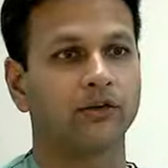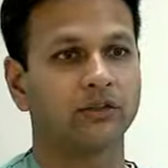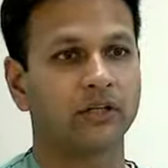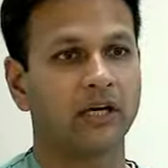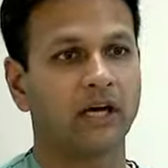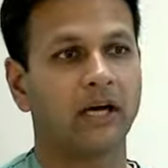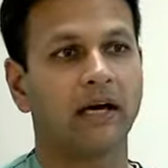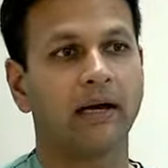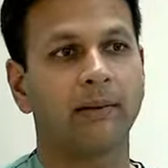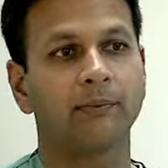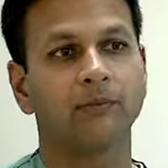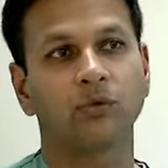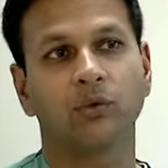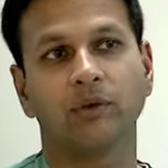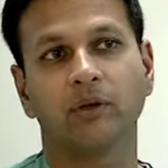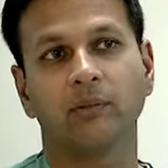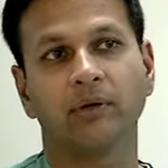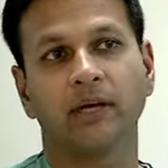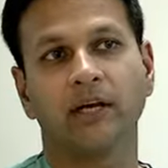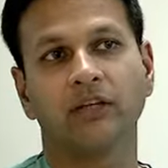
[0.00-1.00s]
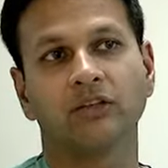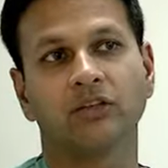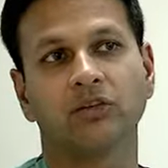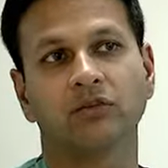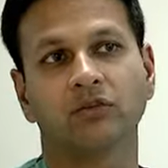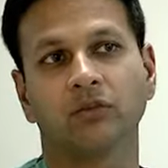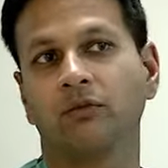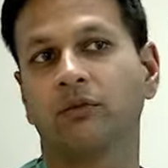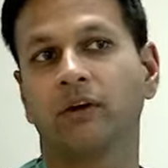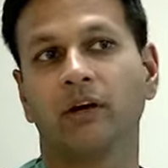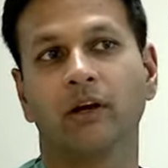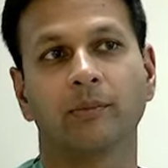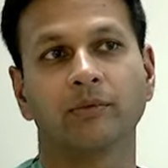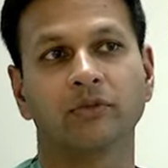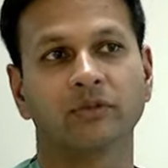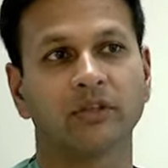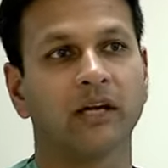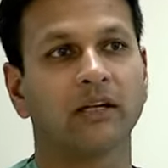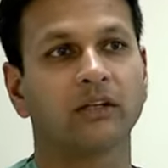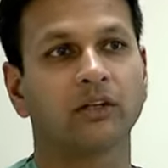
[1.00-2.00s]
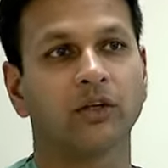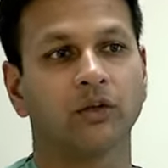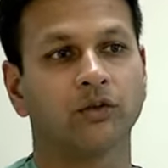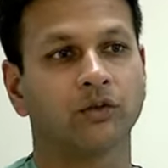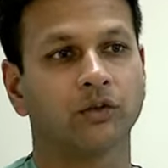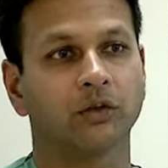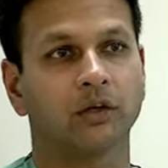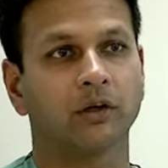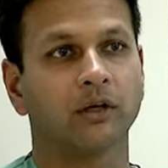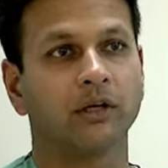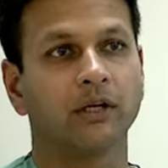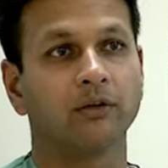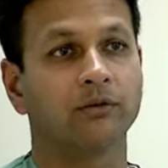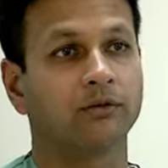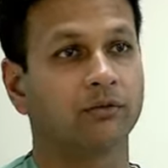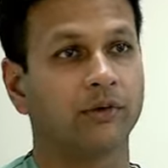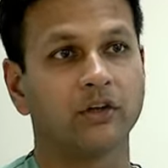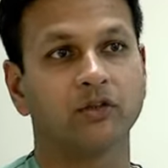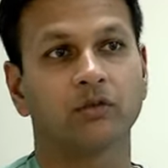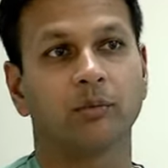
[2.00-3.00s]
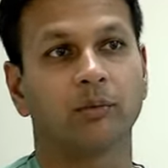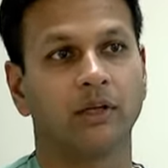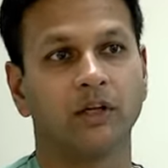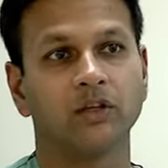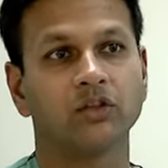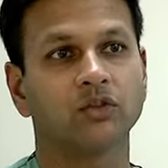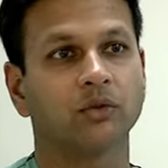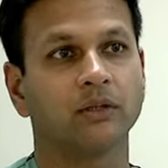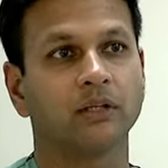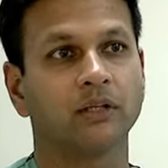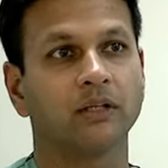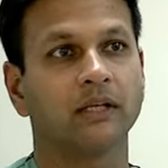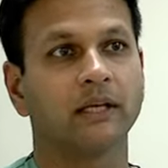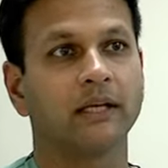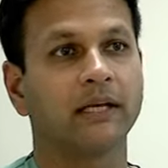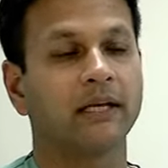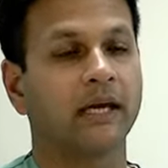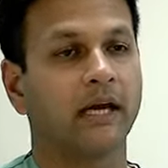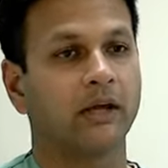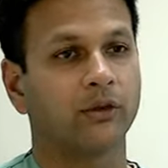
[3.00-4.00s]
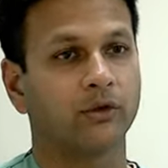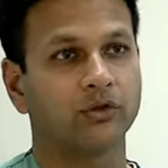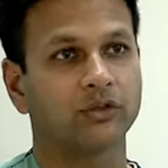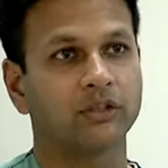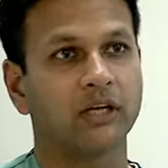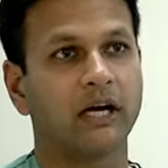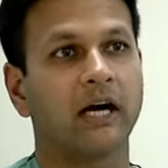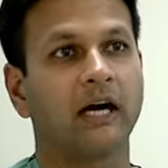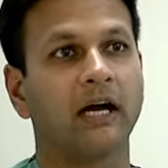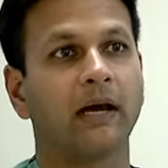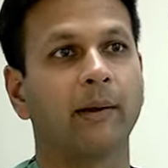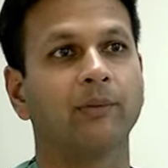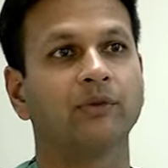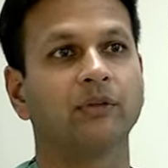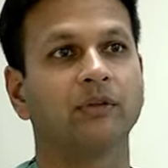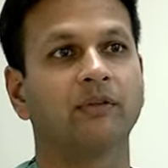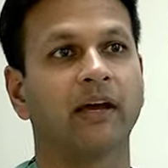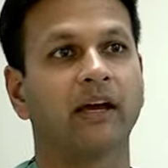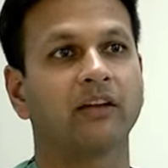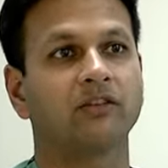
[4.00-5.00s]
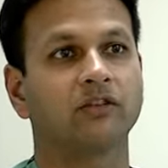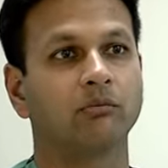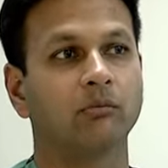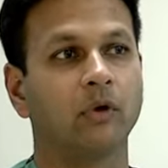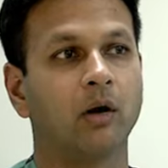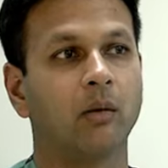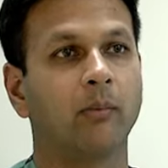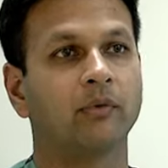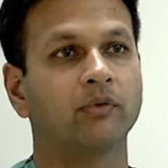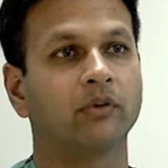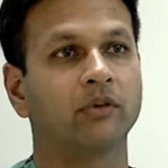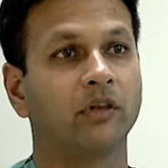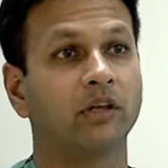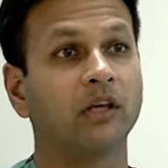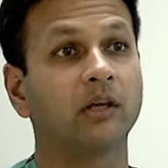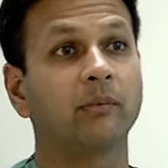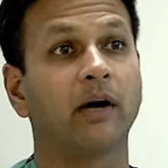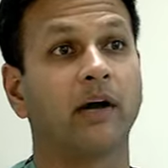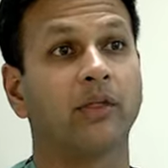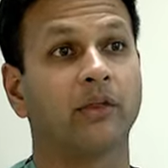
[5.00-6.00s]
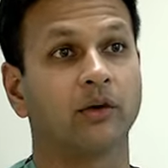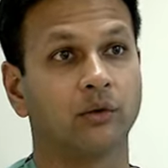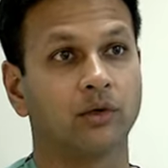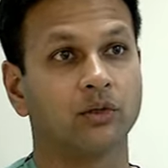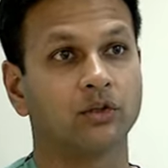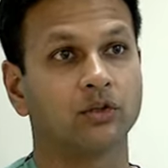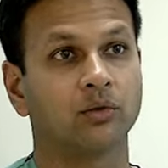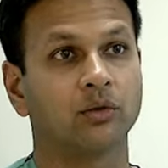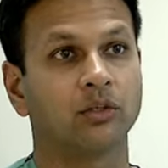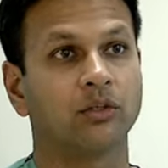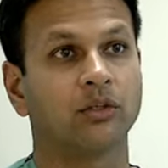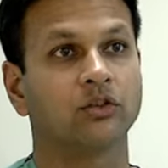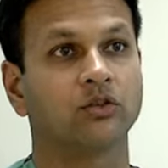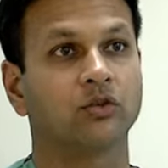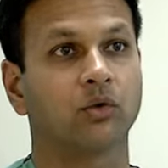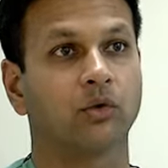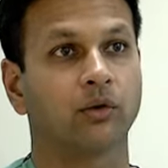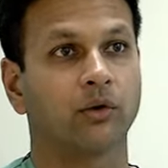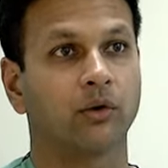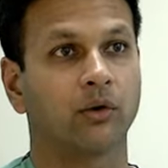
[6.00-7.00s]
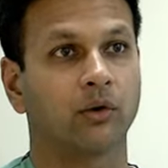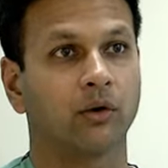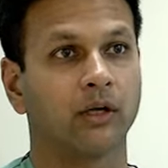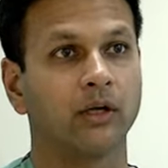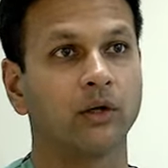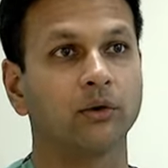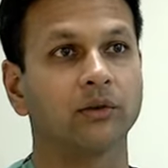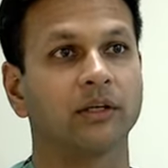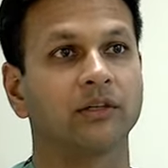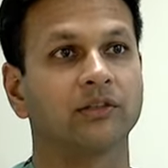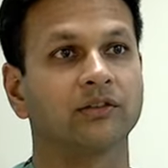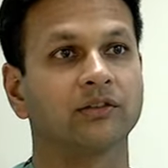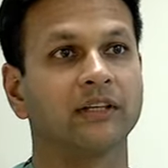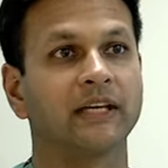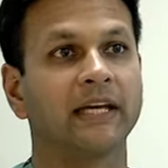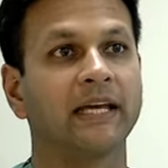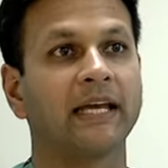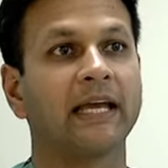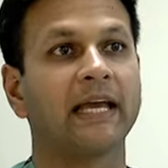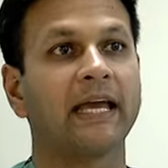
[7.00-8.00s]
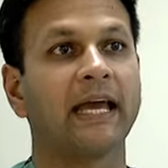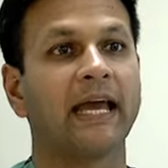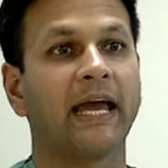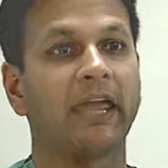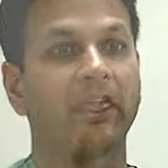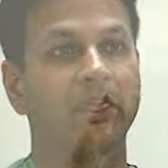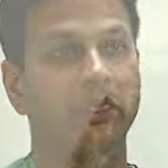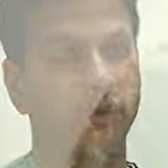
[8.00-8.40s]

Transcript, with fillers: times when the patients are very upset because you're freshman injury, and there's times they've had some moments to think about their injuries or their illness, and